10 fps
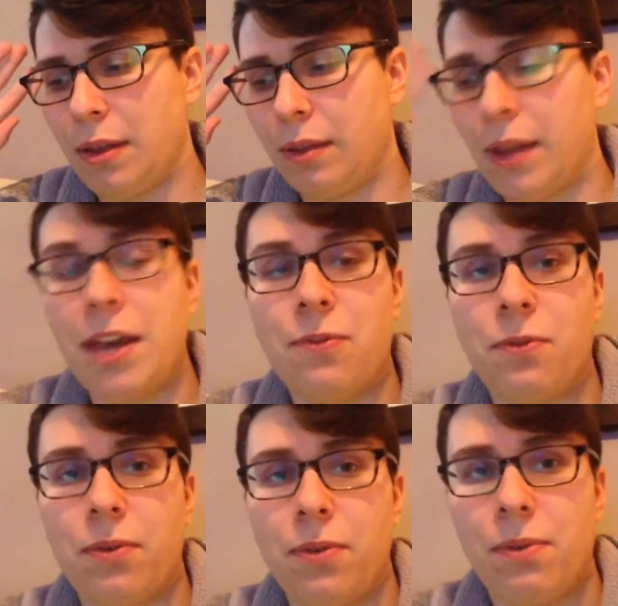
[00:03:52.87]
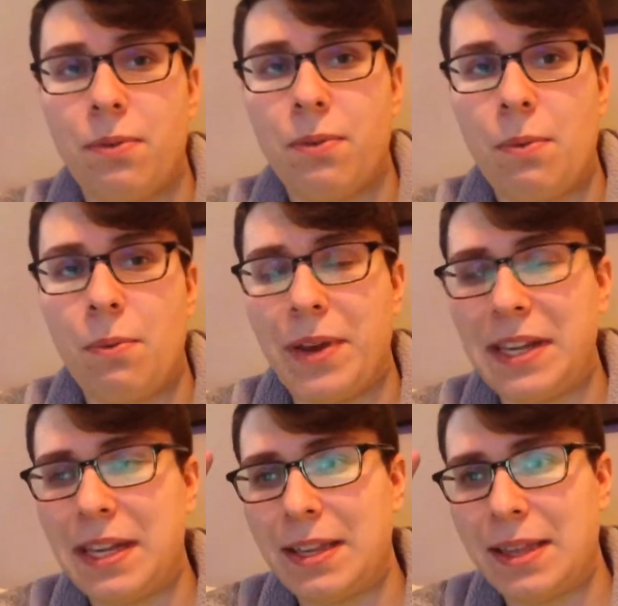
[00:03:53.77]
life, what
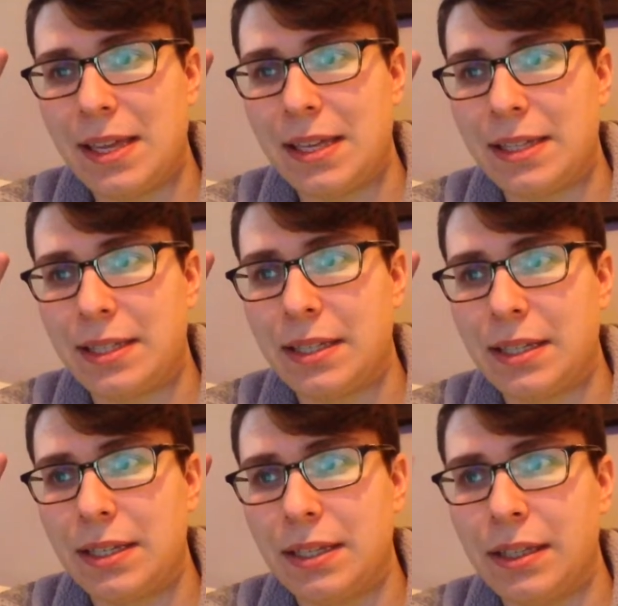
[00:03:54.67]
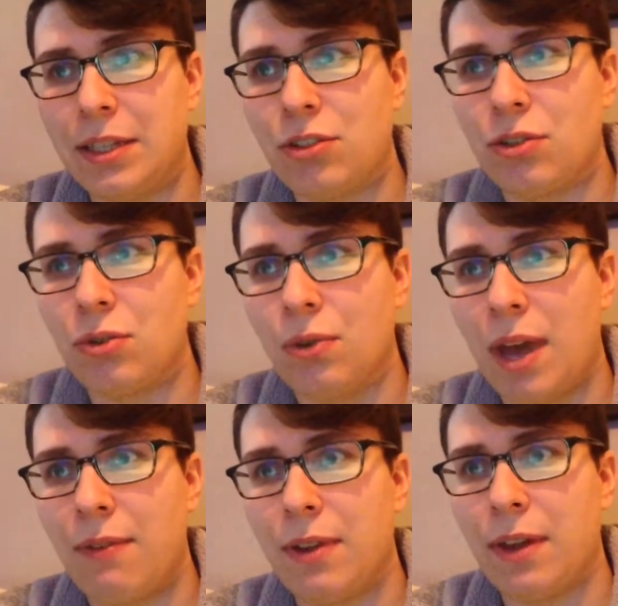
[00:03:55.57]
he thinks leads to
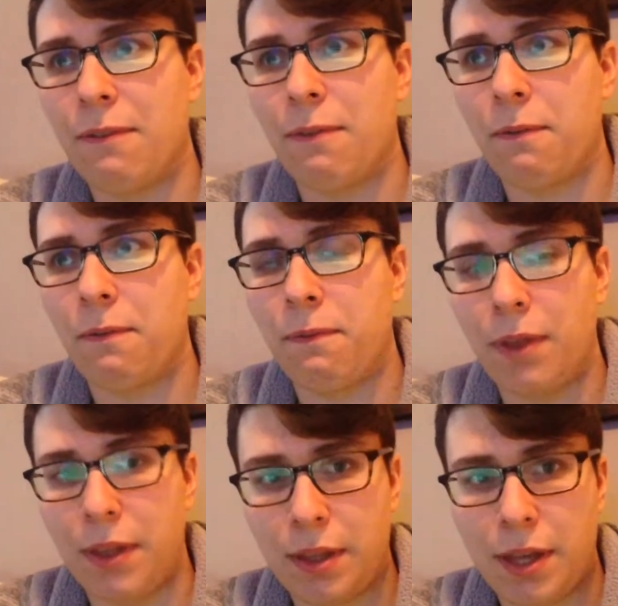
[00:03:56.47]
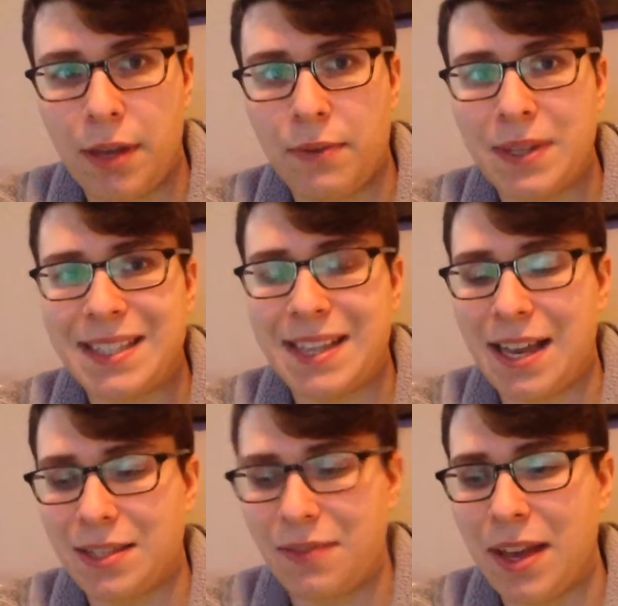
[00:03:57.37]
having a fulfilling life, a
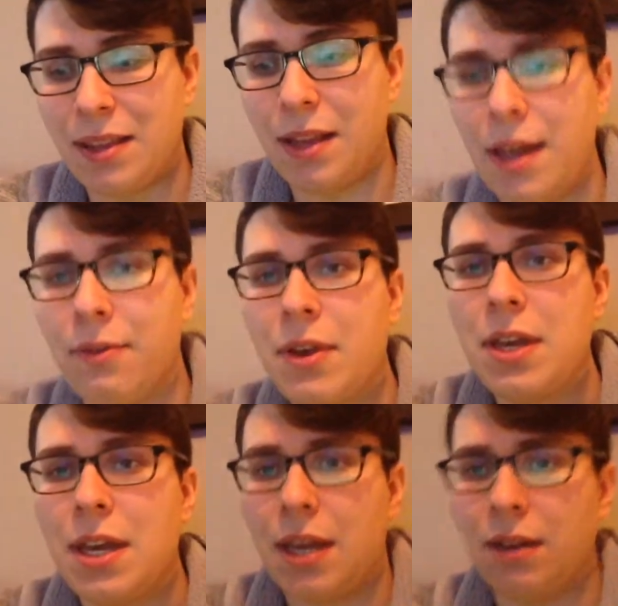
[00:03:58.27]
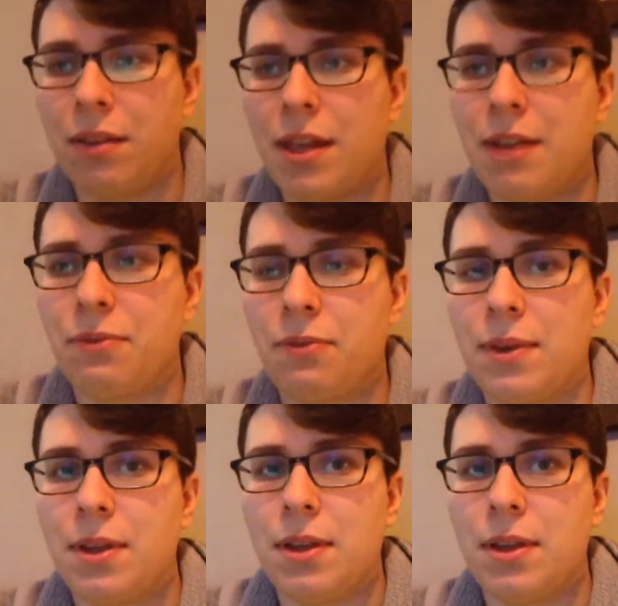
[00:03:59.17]
satisfied life, and a life